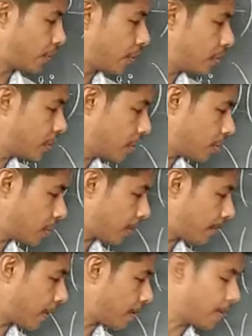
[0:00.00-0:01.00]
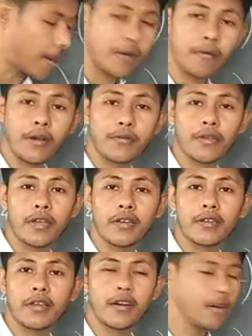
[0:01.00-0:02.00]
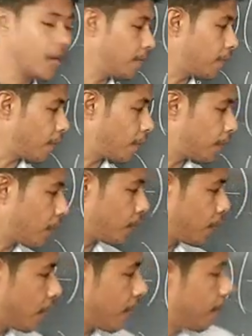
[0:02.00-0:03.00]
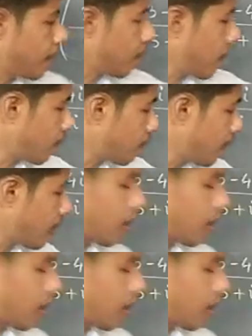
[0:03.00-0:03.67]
307 by what we get here, 442. If you calculate